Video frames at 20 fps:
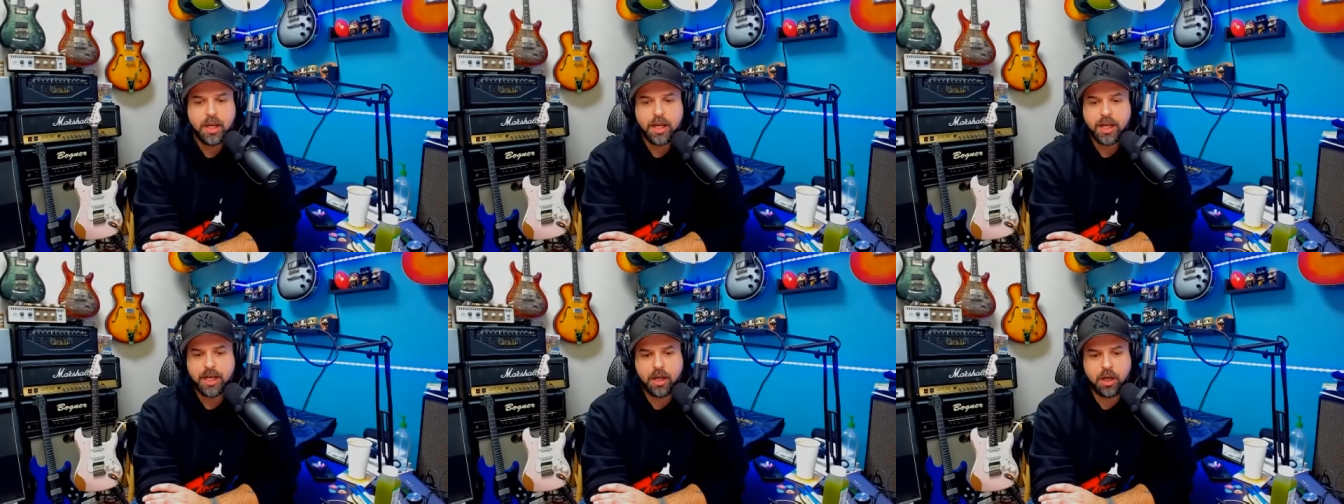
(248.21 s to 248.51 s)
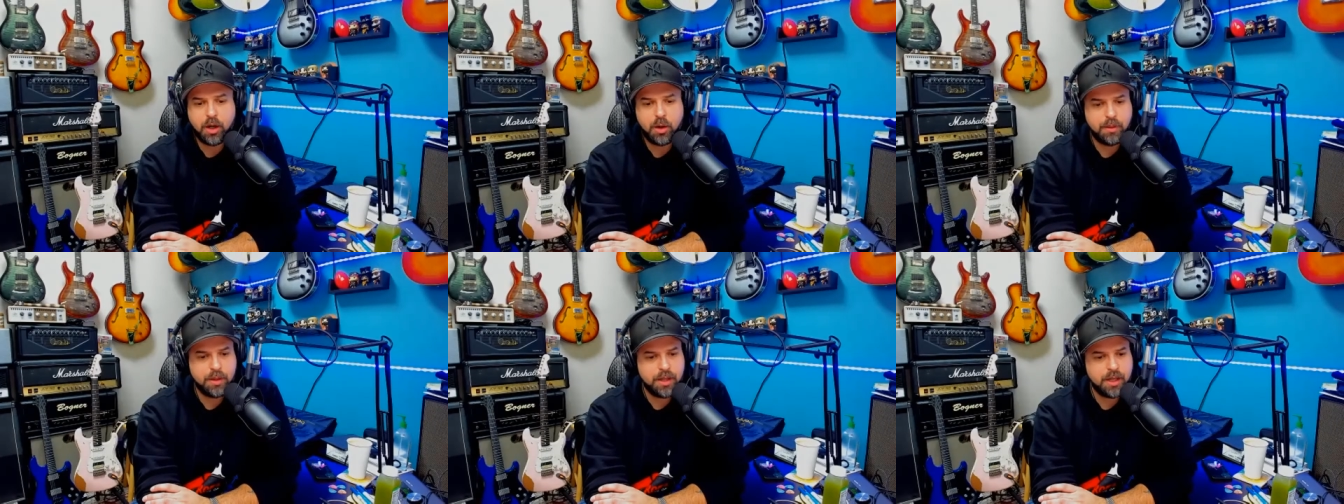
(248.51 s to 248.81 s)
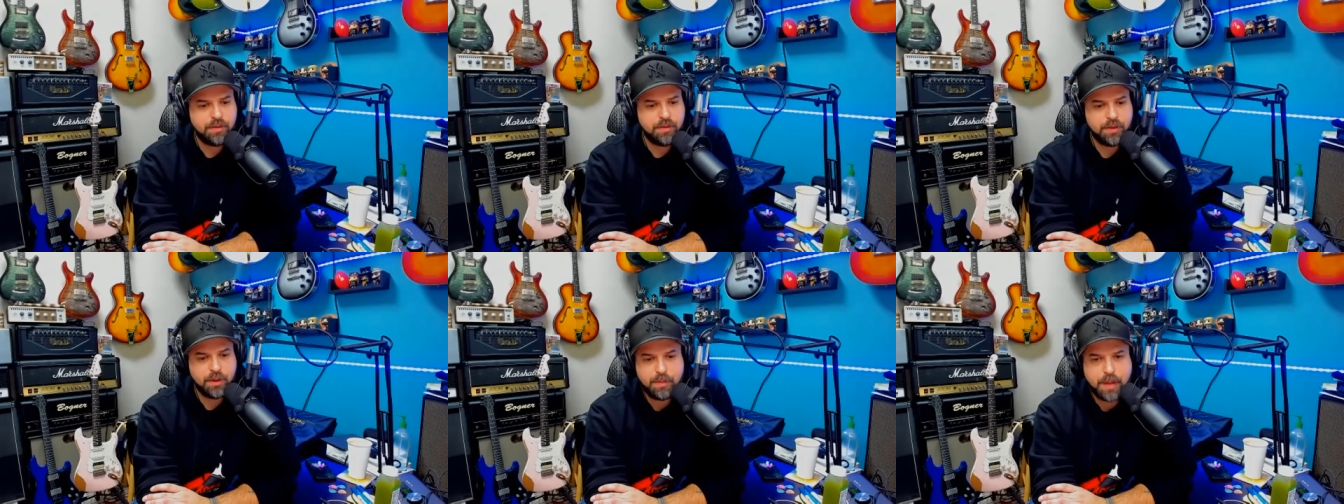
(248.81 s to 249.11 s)
You know,
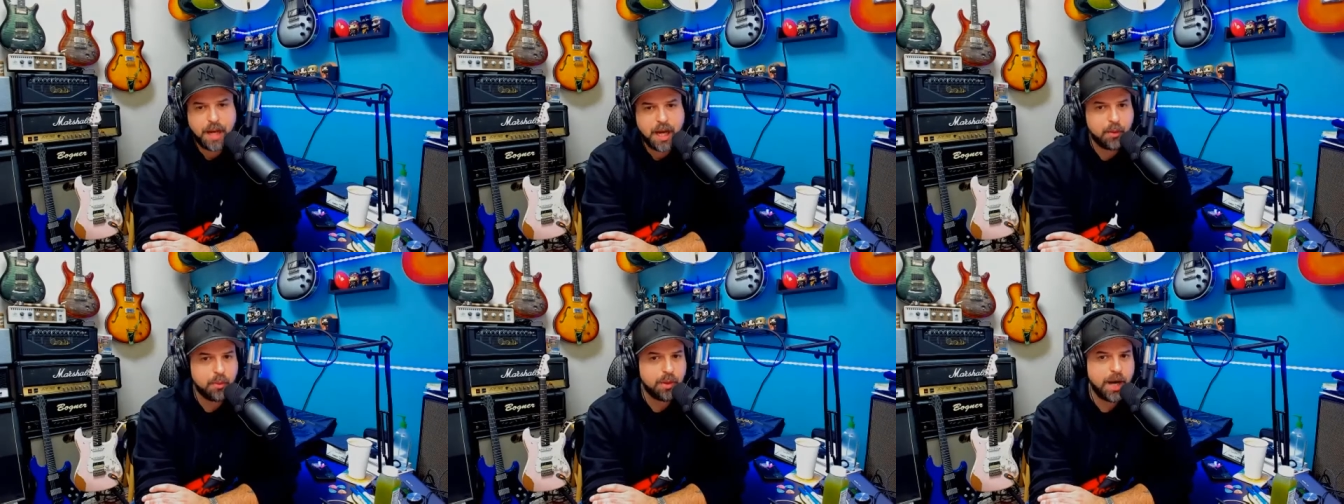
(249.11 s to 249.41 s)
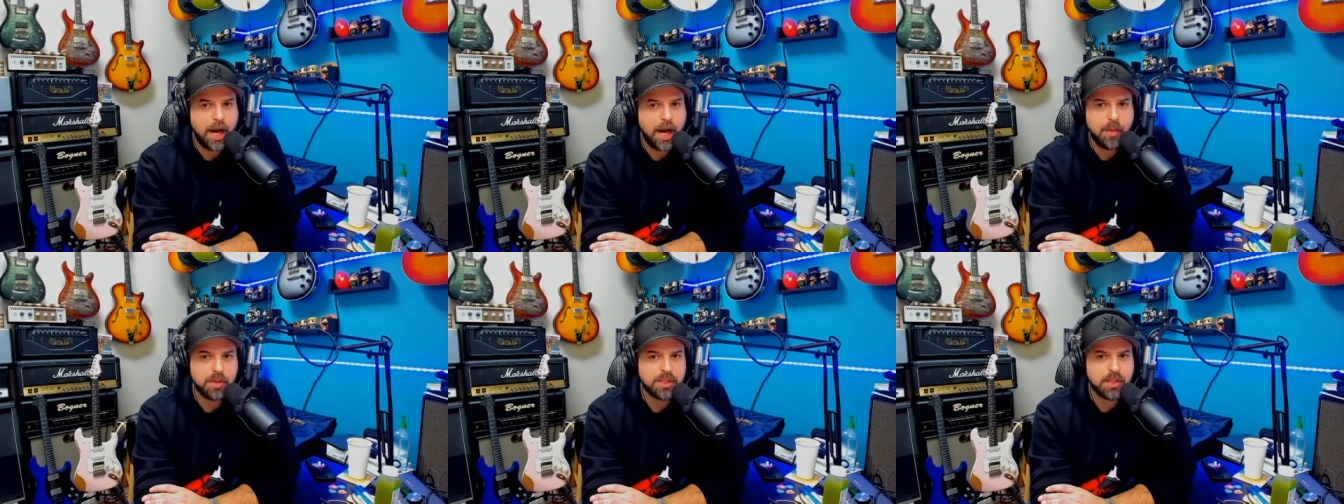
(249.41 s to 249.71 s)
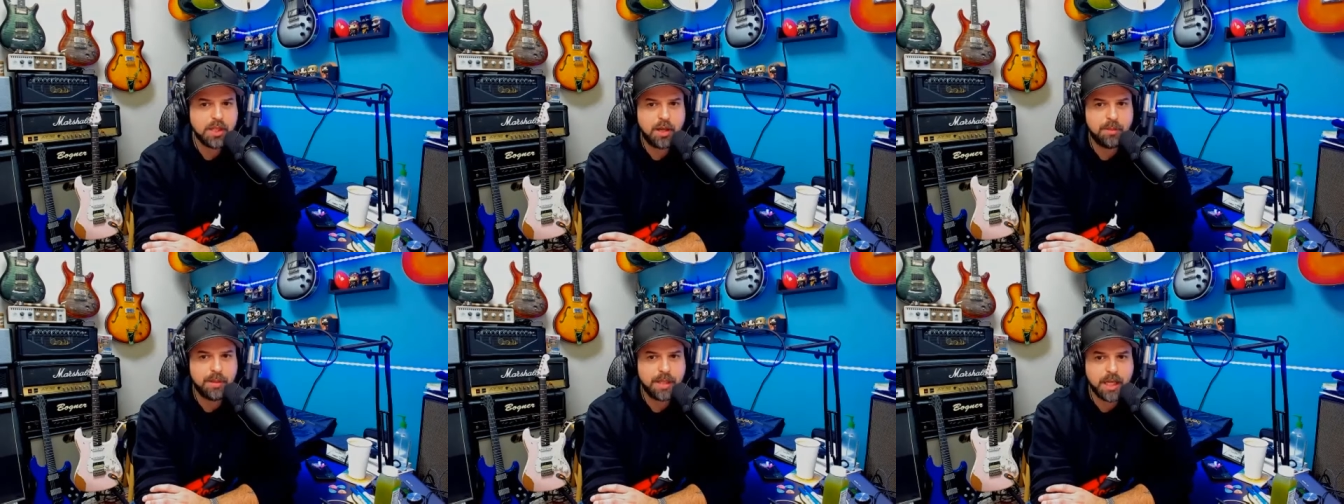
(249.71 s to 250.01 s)
even back when I was
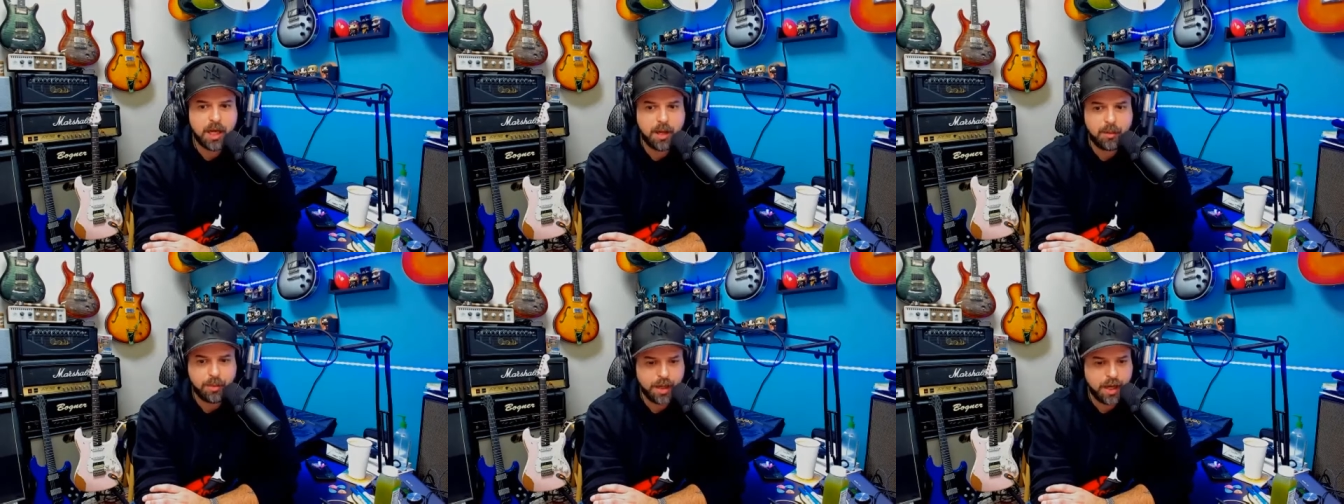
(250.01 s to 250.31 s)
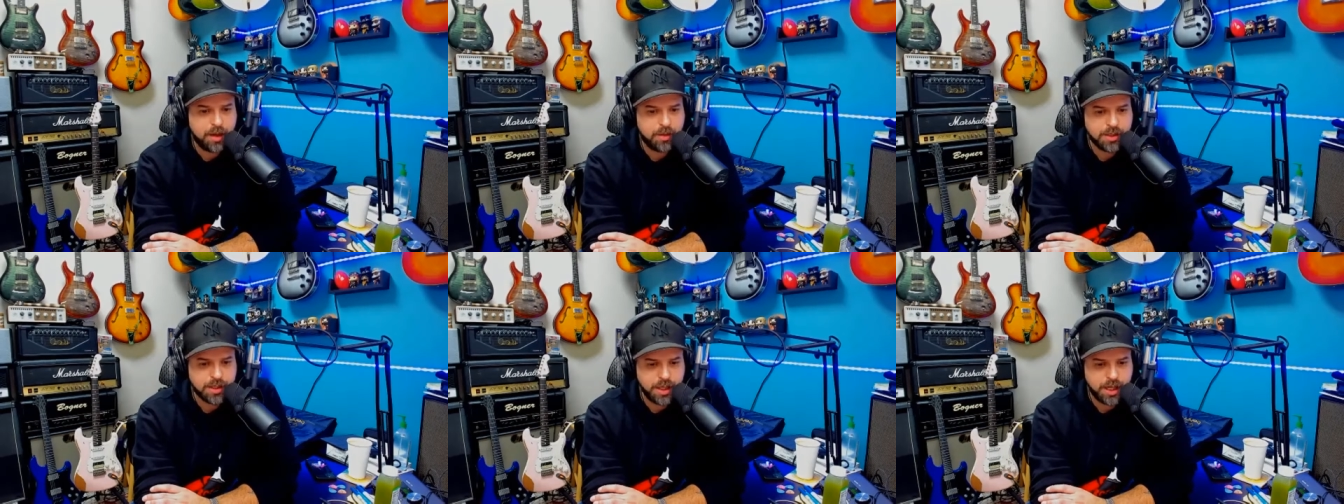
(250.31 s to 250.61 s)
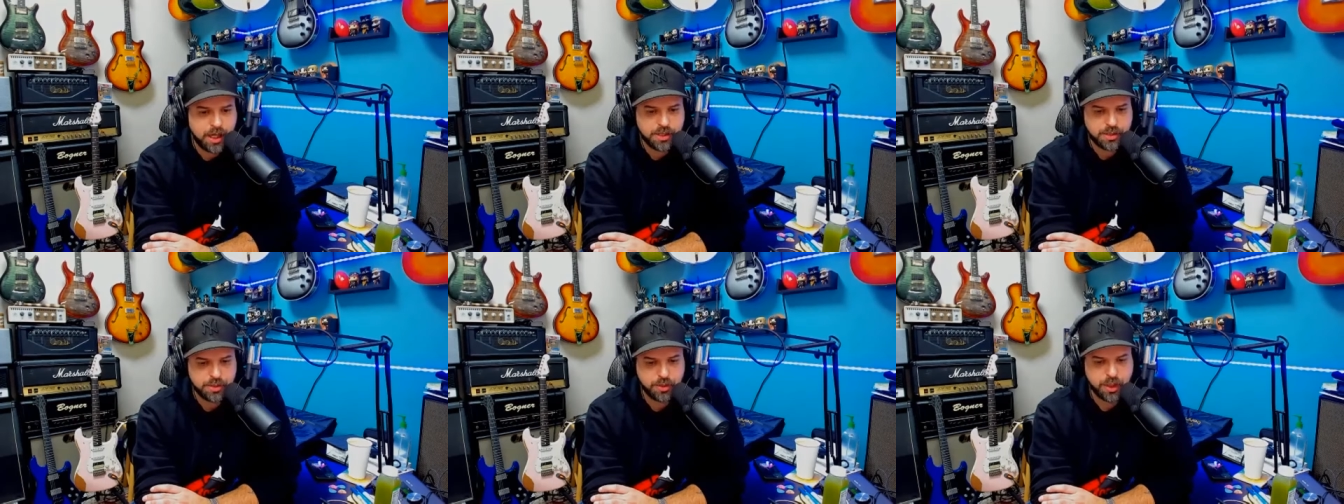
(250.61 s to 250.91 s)
coming up, when I was in
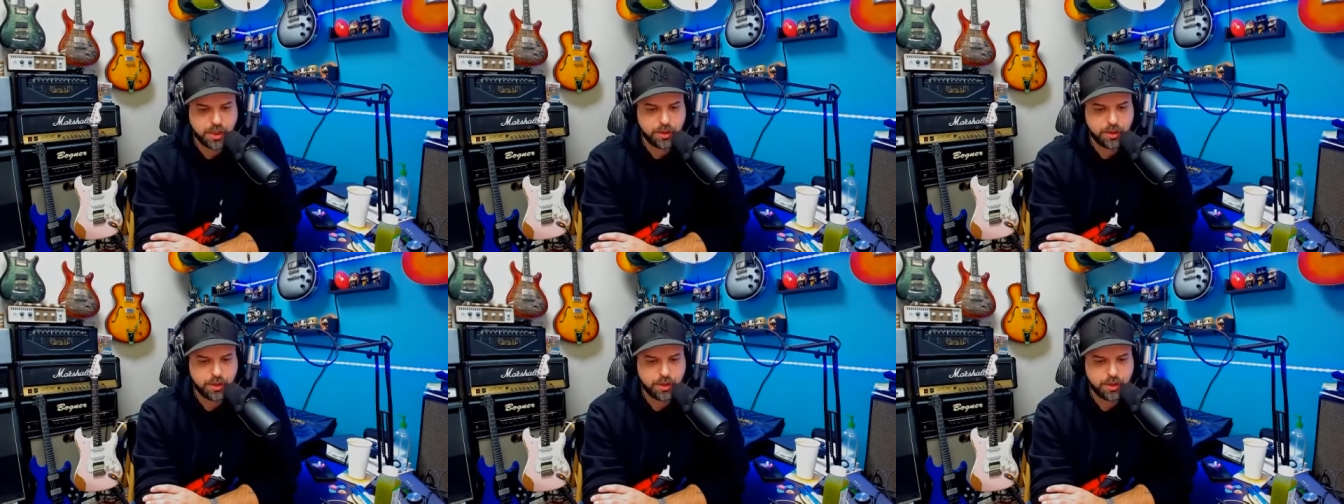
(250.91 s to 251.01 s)
high school,